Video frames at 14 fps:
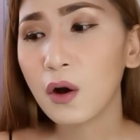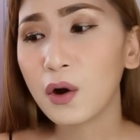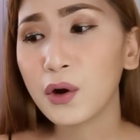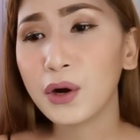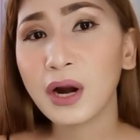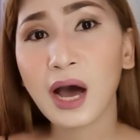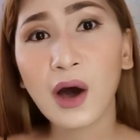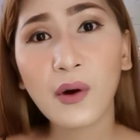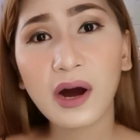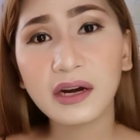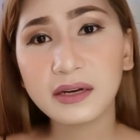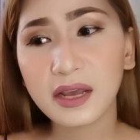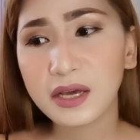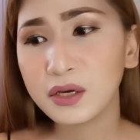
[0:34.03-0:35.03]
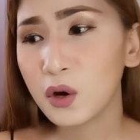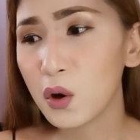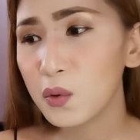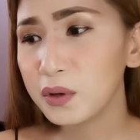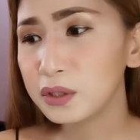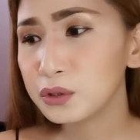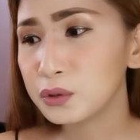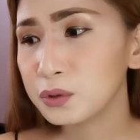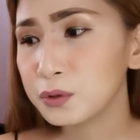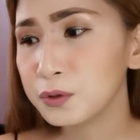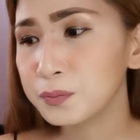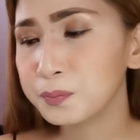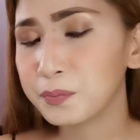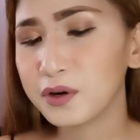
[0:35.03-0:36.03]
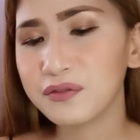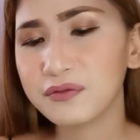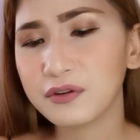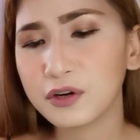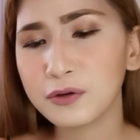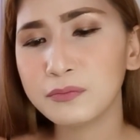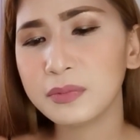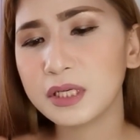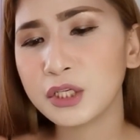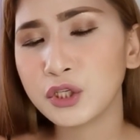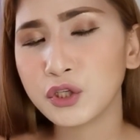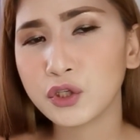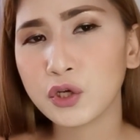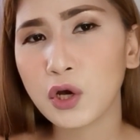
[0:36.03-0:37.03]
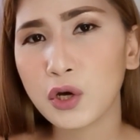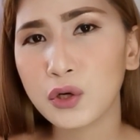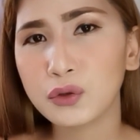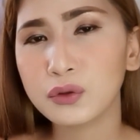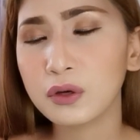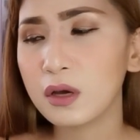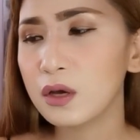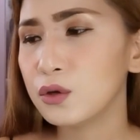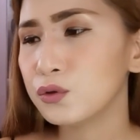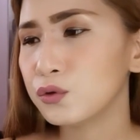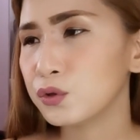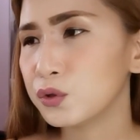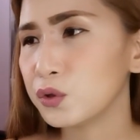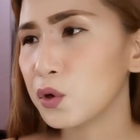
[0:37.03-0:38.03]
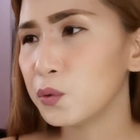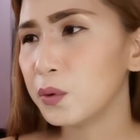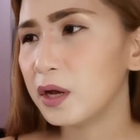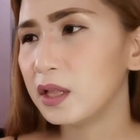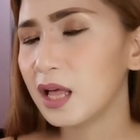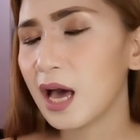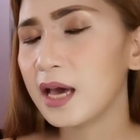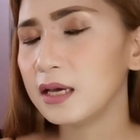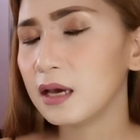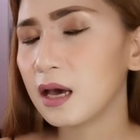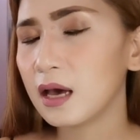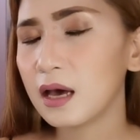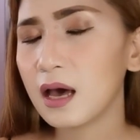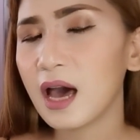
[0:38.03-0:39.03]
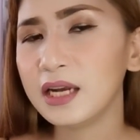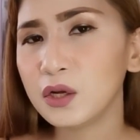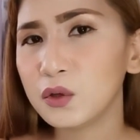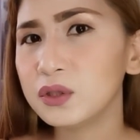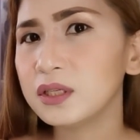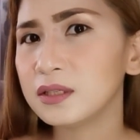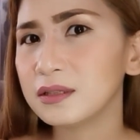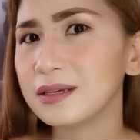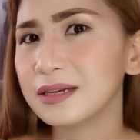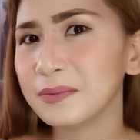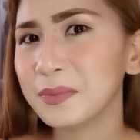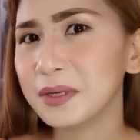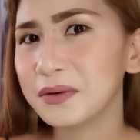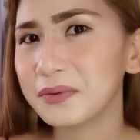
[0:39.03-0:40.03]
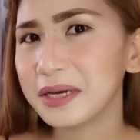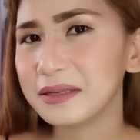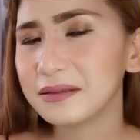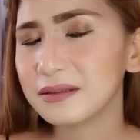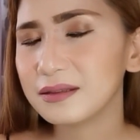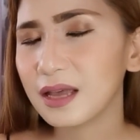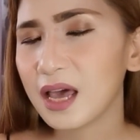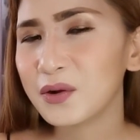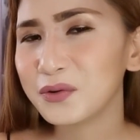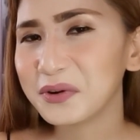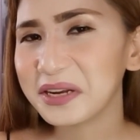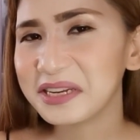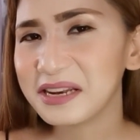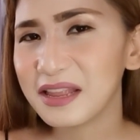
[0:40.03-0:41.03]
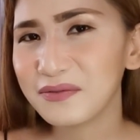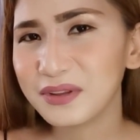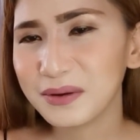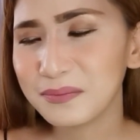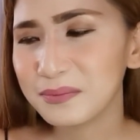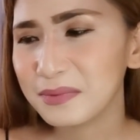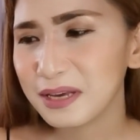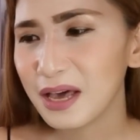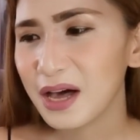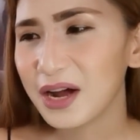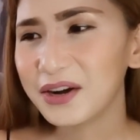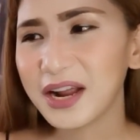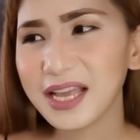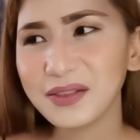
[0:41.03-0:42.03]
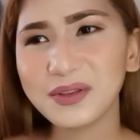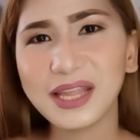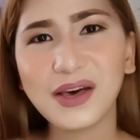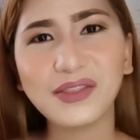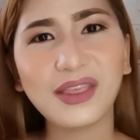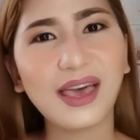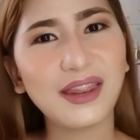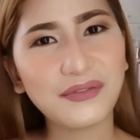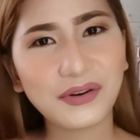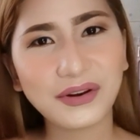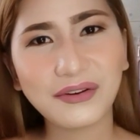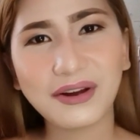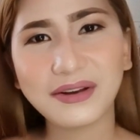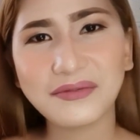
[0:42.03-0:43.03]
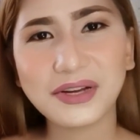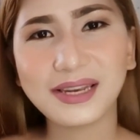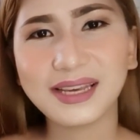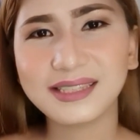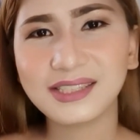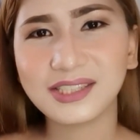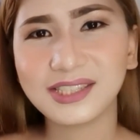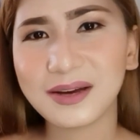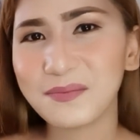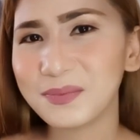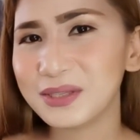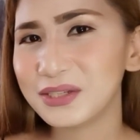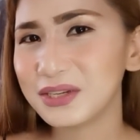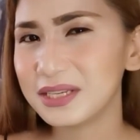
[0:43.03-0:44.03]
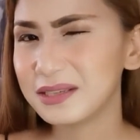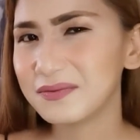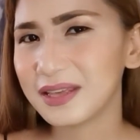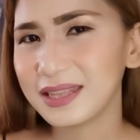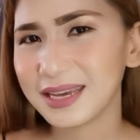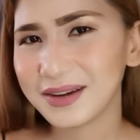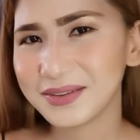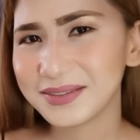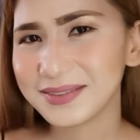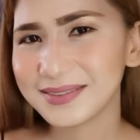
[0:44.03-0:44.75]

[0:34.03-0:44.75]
or how are they going to perform this song so well I I know this is gonna be great I already love them alright without any further ado let's jump into this video